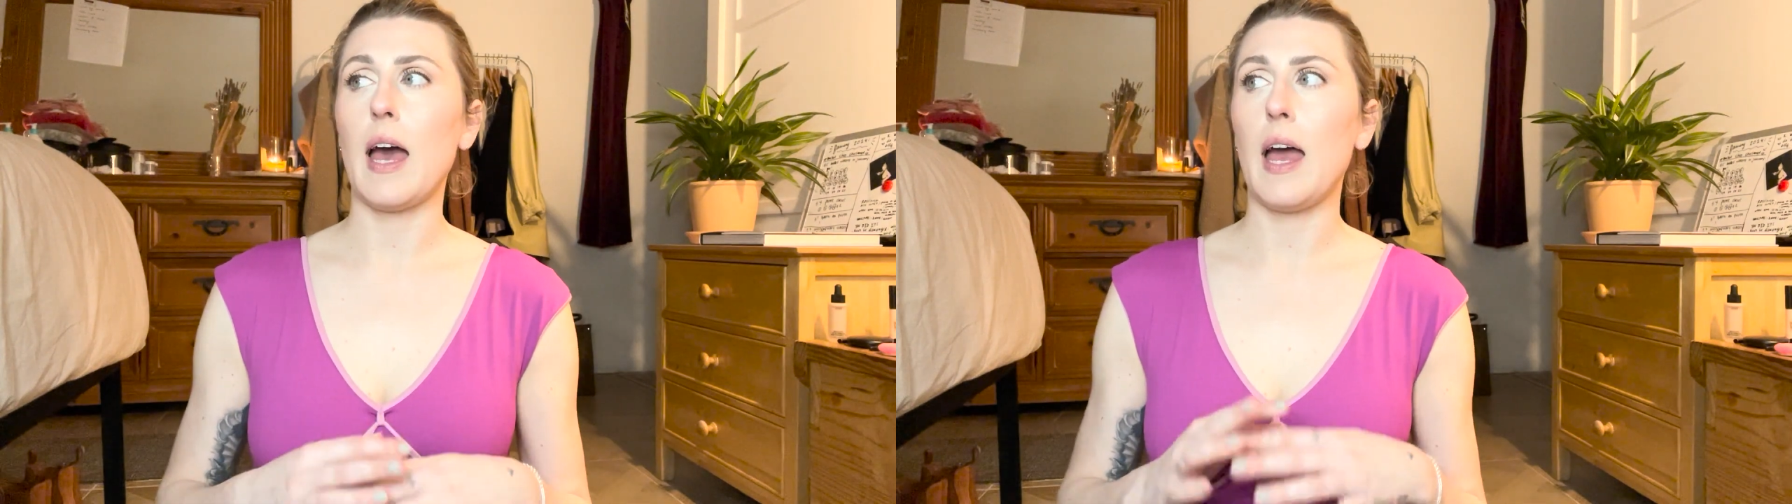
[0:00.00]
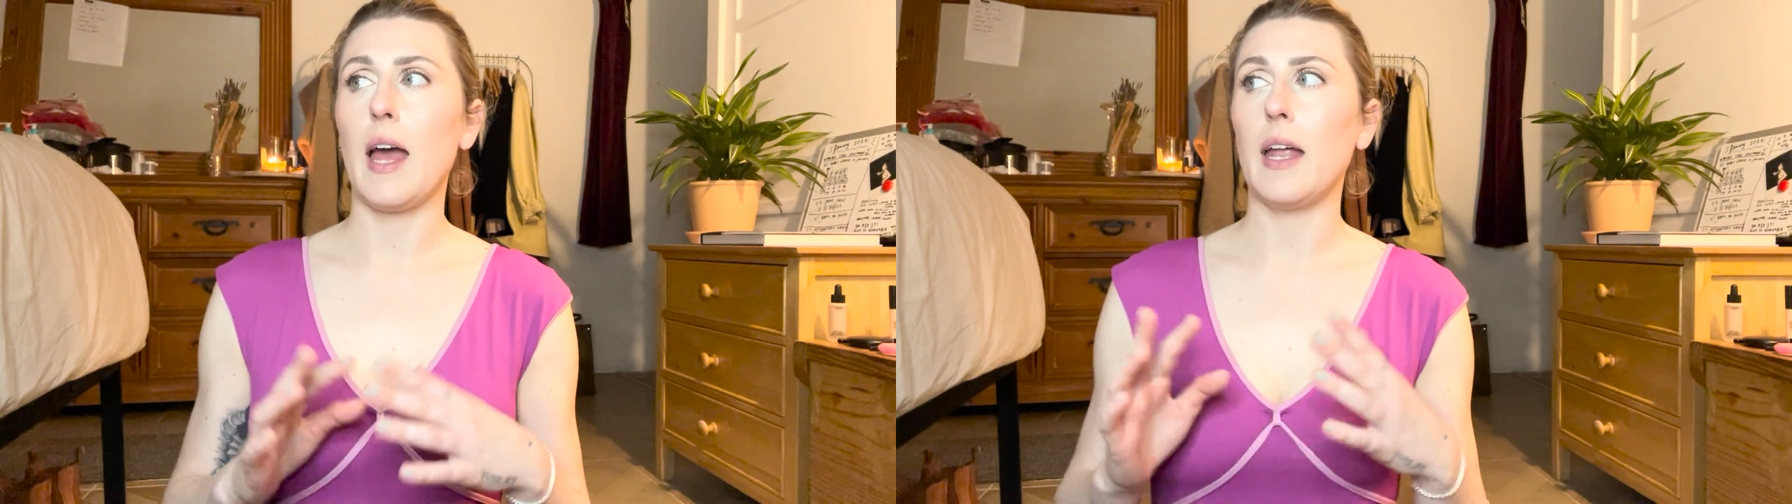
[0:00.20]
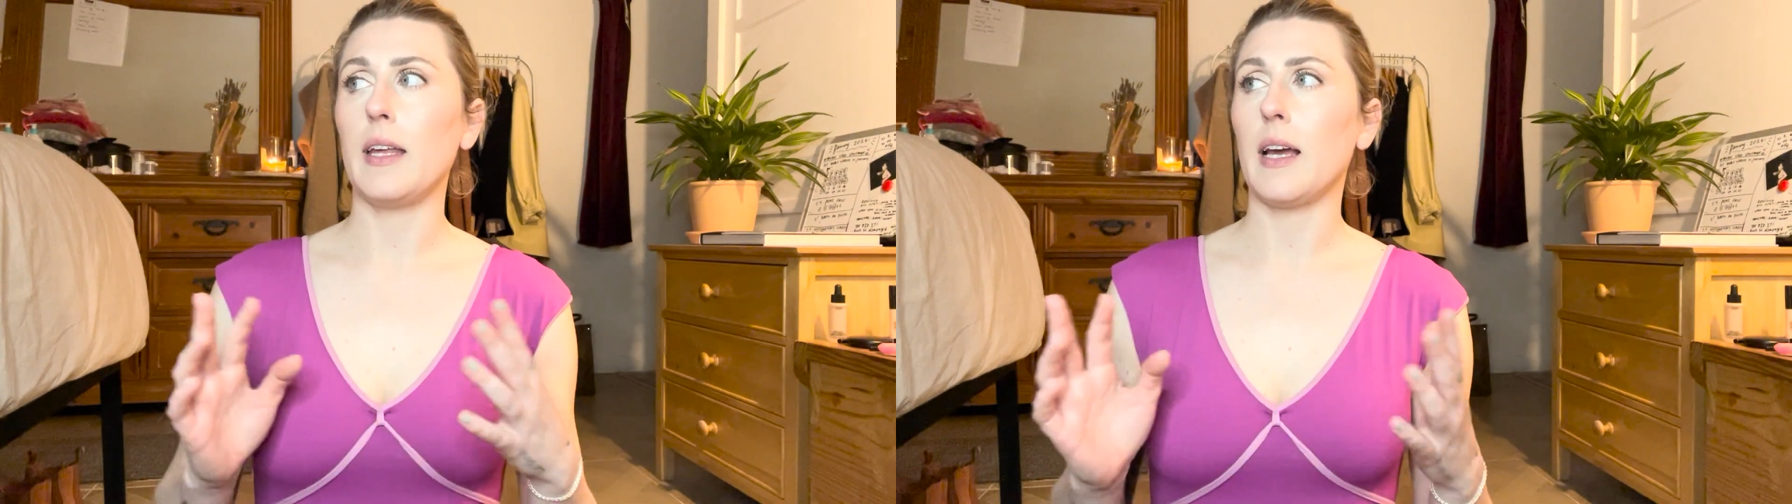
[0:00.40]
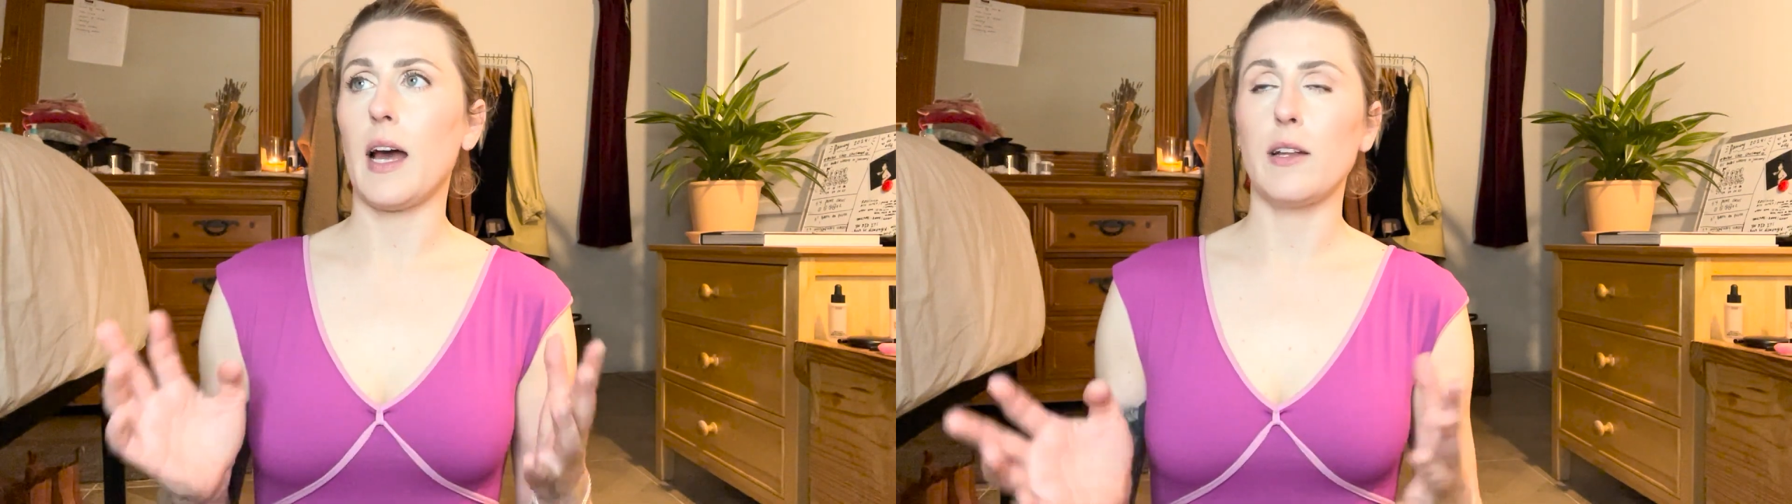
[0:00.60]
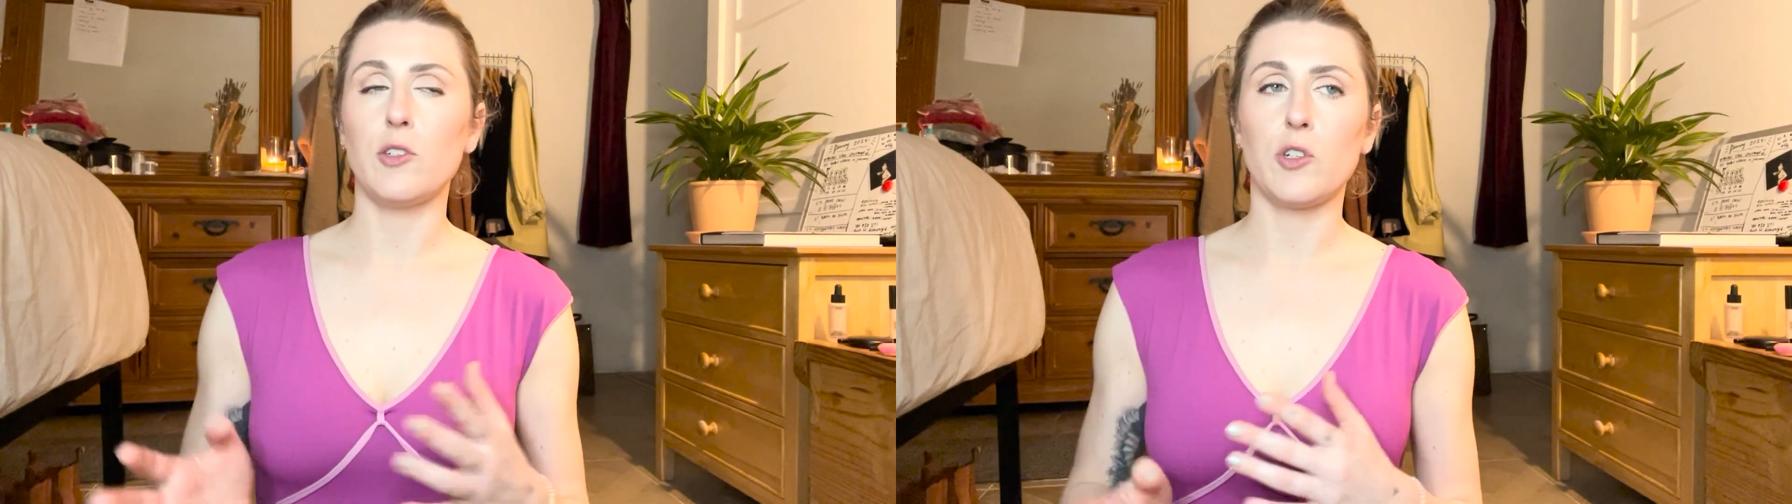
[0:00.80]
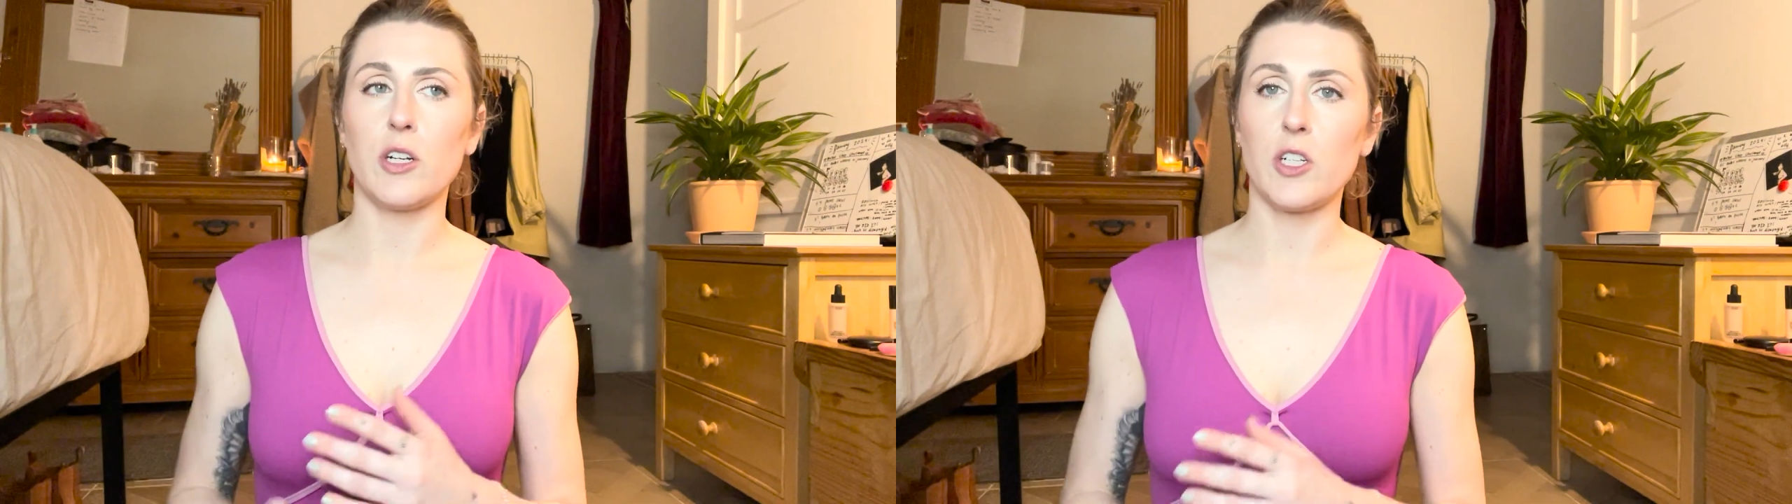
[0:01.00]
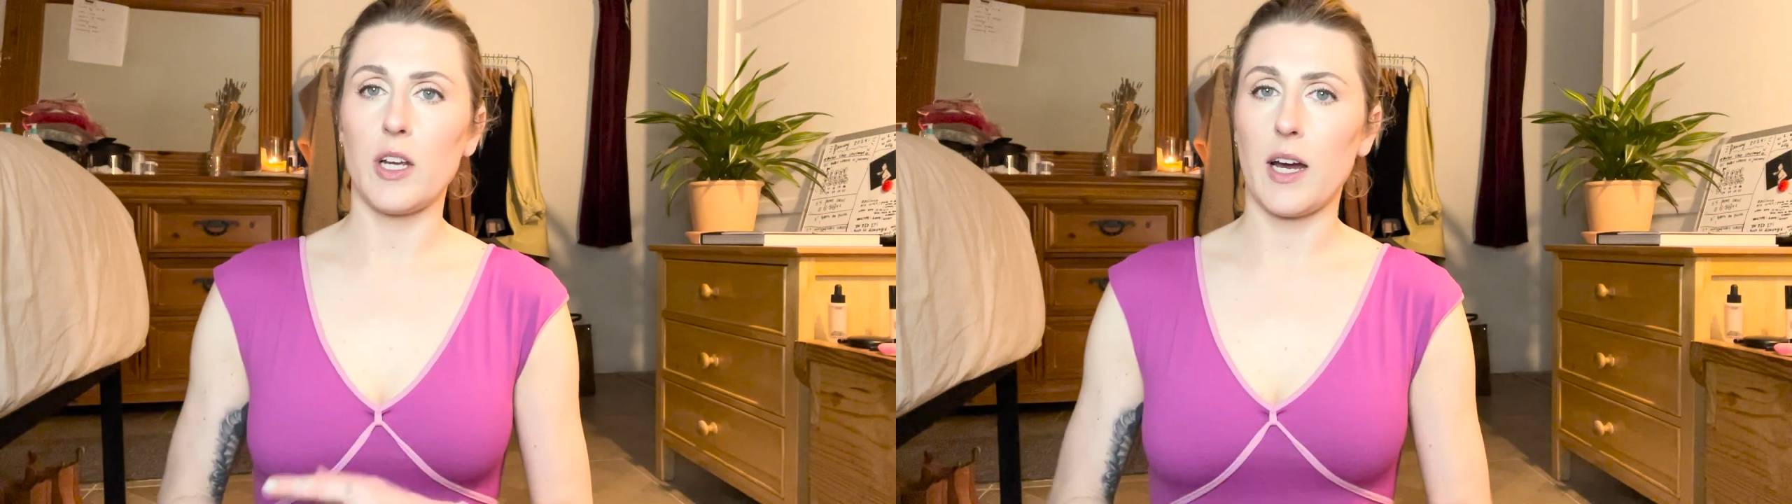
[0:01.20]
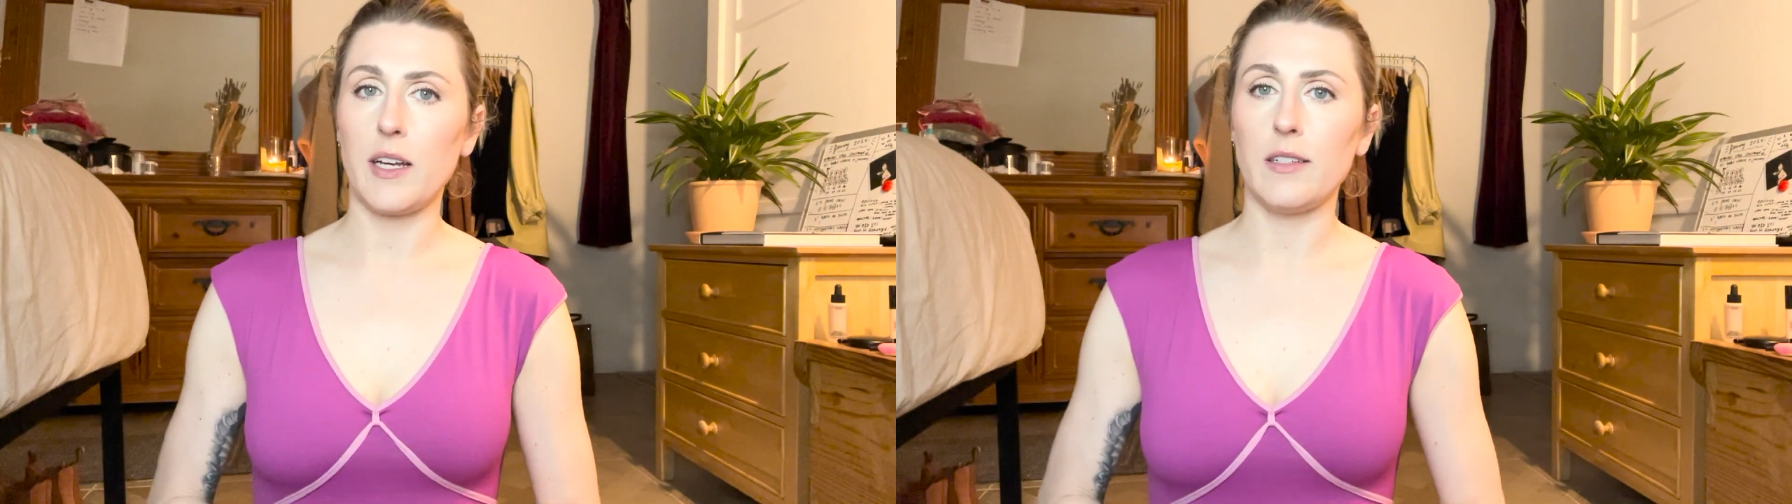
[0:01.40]
any kind of
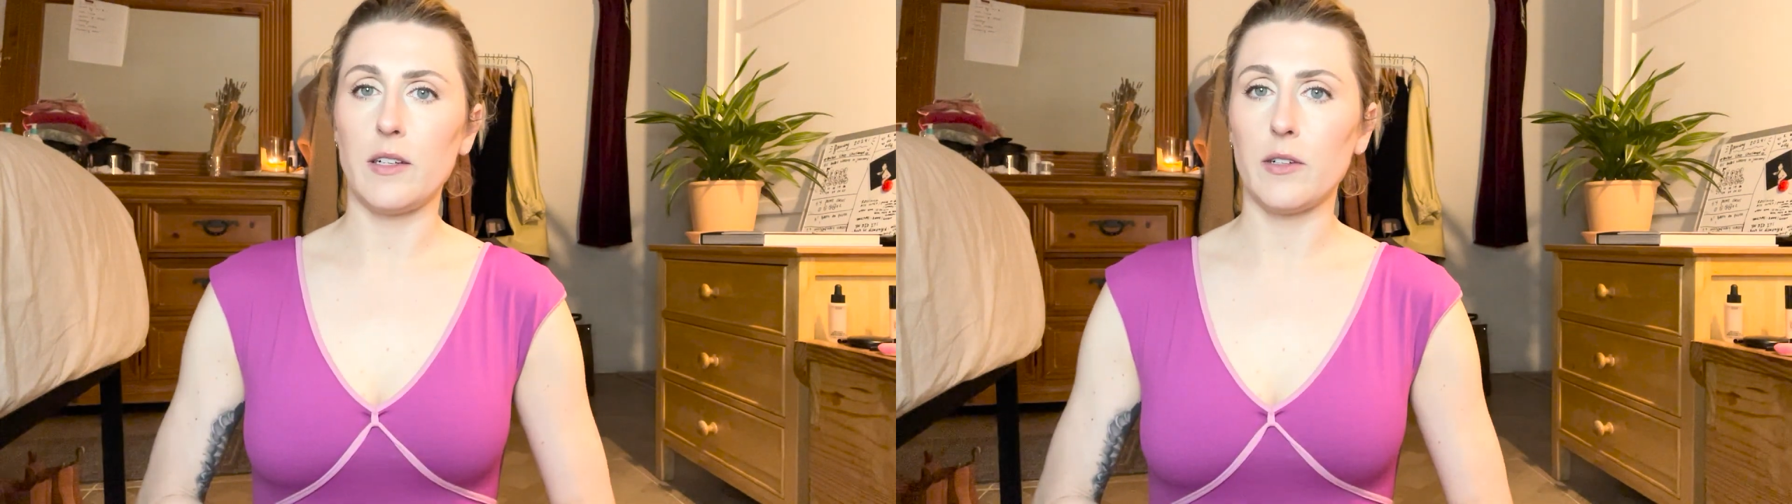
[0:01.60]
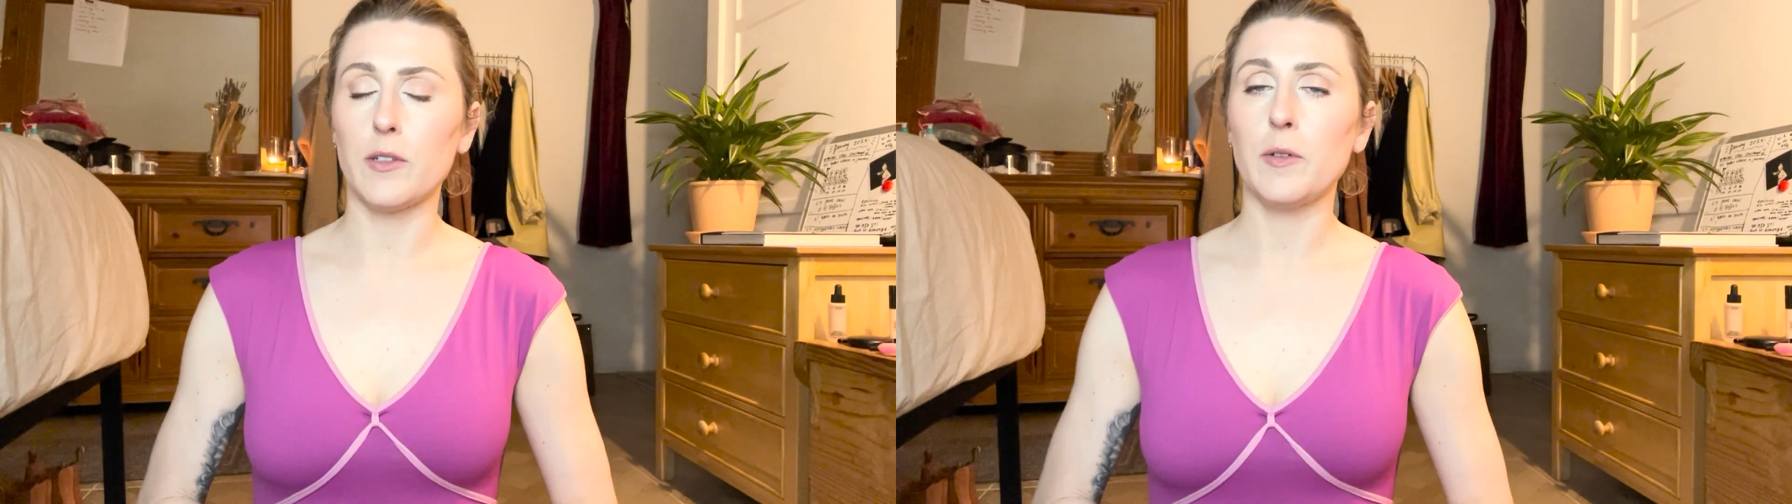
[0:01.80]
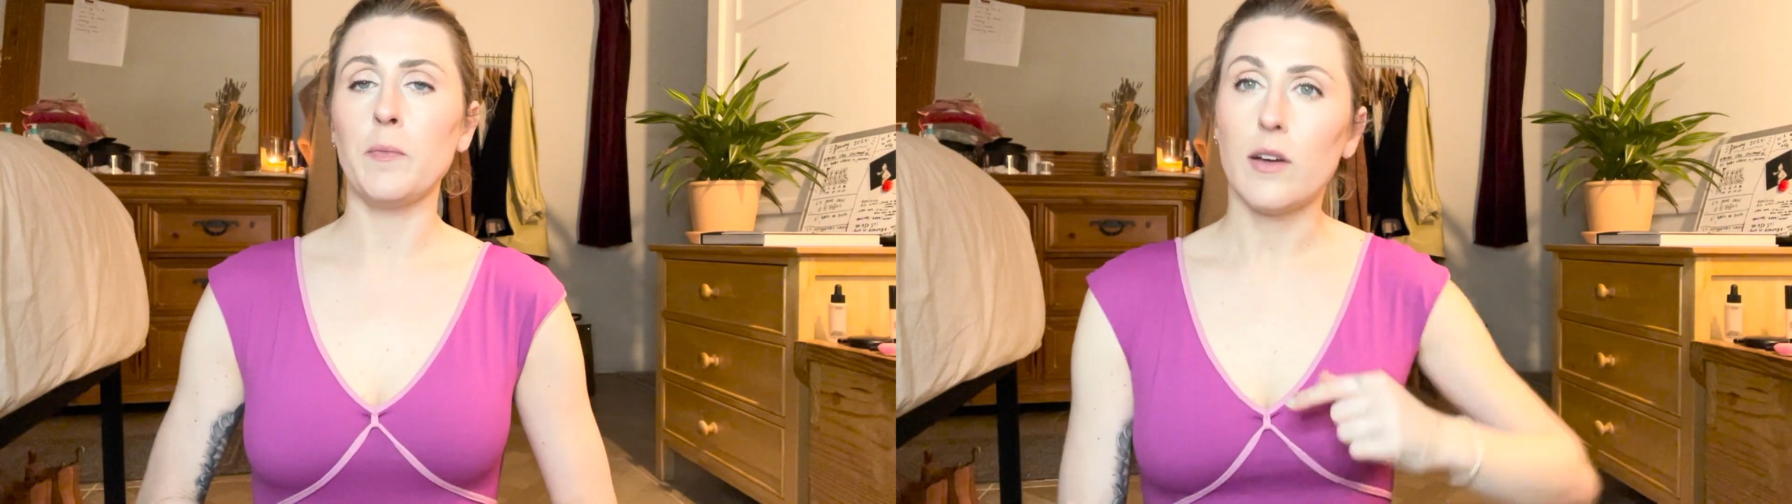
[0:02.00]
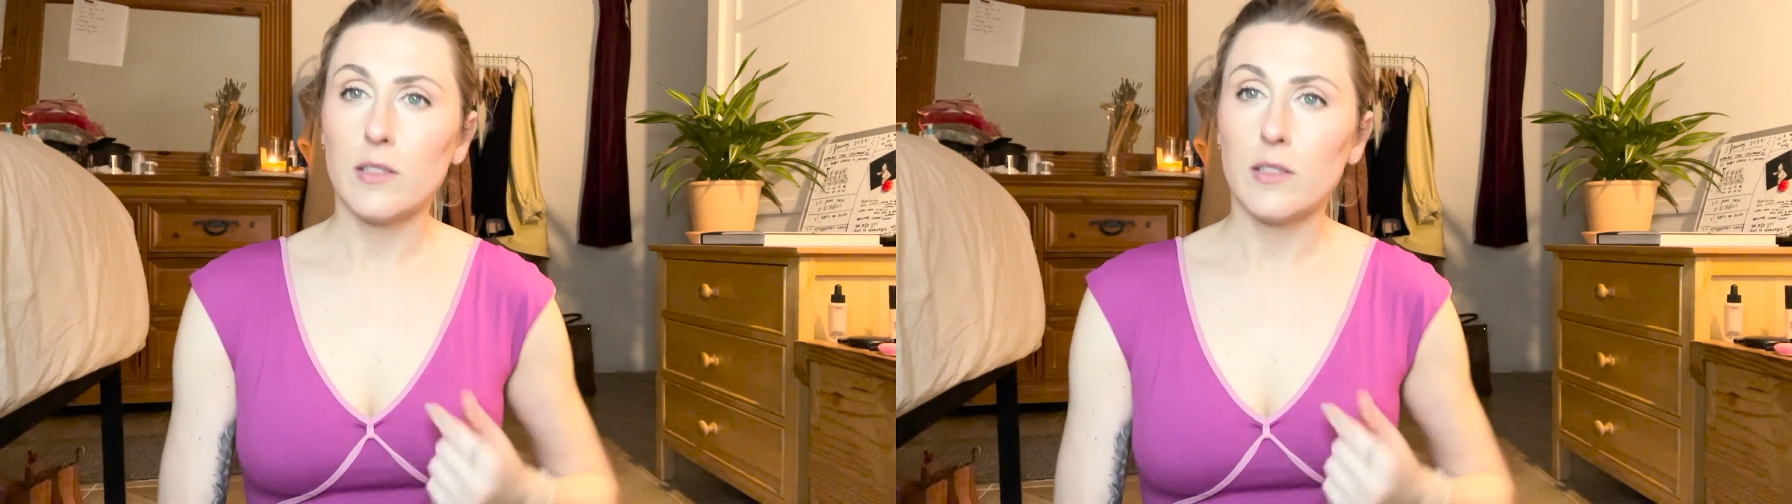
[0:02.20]
stretching I do.